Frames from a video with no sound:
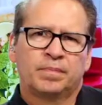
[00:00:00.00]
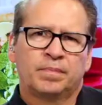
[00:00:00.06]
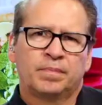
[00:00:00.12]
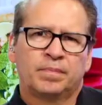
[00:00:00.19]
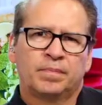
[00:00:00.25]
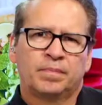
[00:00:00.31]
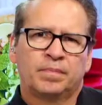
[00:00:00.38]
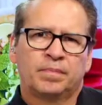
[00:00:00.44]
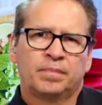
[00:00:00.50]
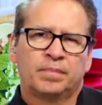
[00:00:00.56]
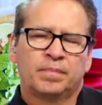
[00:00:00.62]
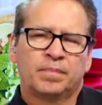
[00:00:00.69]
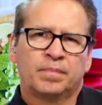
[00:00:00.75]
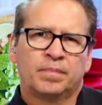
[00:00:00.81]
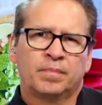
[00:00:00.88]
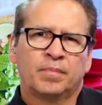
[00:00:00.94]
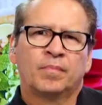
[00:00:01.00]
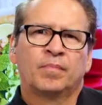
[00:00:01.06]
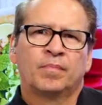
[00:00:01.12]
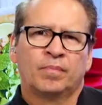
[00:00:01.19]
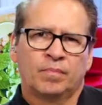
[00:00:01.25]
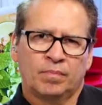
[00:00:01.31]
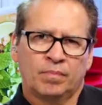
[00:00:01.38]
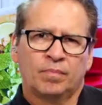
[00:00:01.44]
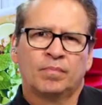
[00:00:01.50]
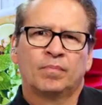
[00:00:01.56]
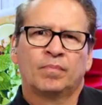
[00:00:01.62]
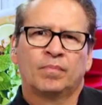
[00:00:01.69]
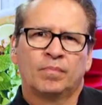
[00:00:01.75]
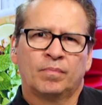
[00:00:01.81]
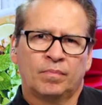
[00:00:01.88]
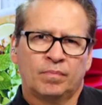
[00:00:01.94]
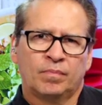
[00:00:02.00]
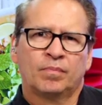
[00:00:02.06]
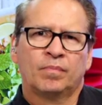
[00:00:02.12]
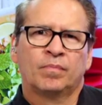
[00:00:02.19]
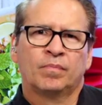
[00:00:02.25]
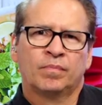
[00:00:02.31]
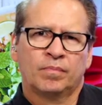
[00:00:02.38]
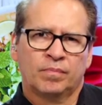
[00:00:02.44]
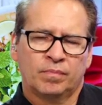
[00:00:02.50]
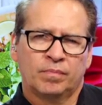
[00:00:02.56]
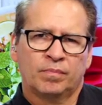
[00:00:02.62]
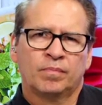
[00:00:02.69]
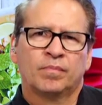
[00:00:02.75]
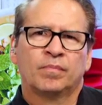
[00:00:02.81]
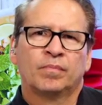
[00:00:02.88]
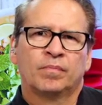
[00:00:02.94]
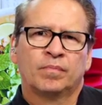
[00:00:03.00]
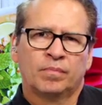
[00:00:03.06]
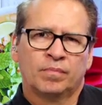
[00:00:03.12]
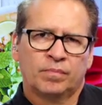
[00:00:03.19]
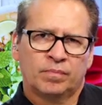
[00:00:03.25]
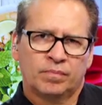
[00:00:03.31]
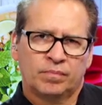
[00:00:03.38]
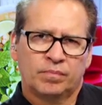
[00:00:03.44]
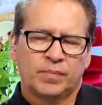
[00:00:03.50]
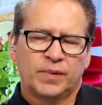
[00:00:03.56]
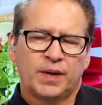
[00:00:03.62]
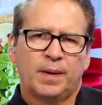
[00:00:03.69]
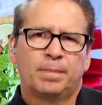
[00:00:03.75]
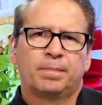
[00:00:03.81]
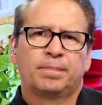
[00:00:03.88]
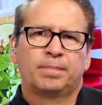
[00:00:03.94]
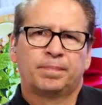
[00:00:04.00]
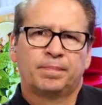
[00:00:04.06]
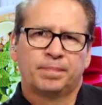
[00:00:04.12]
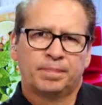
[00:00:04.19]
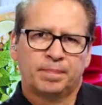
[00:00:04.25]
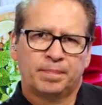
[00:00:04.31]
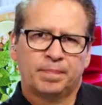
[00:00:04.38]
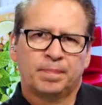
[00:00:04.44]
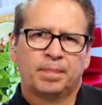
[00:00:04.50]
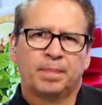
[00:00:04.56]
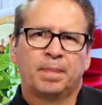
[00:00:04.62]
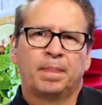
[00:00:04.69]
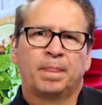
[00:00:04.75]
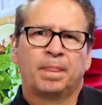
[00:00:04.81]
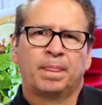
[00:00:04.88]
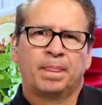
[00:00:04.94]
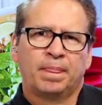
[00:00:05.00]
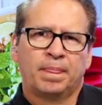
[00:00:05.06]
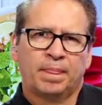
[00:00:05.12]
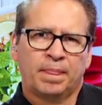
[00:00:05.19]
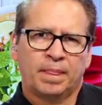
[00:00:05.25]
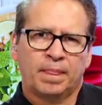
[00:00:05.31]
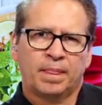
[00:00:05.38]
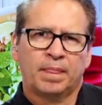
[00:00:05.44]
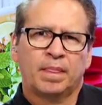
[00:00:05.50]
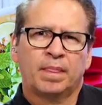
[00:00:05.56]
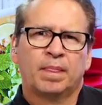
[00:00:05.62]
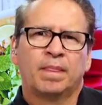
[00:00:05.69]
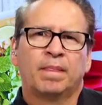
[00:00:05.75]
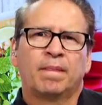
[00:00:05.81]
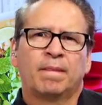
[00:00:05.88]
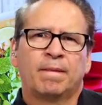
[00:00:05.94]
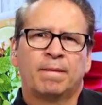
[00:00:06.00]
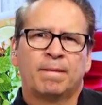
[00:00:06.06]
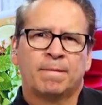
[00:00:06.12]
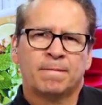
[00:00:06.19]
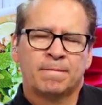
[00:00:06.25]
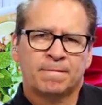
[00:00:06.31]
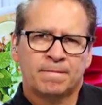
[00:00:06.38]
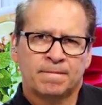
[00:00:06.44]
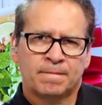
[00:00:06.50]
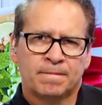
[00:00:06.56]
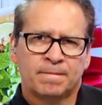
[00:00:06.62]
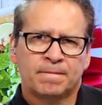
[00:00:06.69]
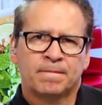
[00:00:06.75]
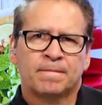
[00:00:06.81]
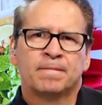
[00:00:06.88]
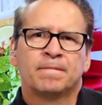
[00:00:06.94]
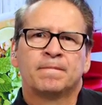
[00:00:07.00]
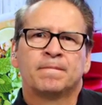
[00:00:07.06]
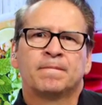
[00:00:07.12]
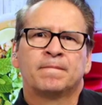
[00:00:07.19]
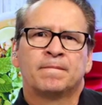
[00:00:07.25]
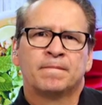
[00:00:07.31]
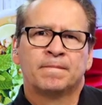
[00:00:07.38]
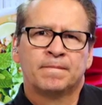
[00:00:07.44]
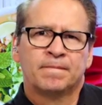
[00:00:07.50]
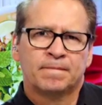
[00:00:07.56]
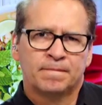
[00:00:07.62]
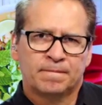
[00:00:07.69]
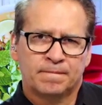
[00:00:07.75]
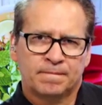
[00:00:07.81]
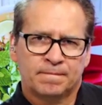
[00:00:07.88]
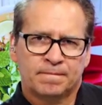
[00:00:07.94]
The person shown says nothing.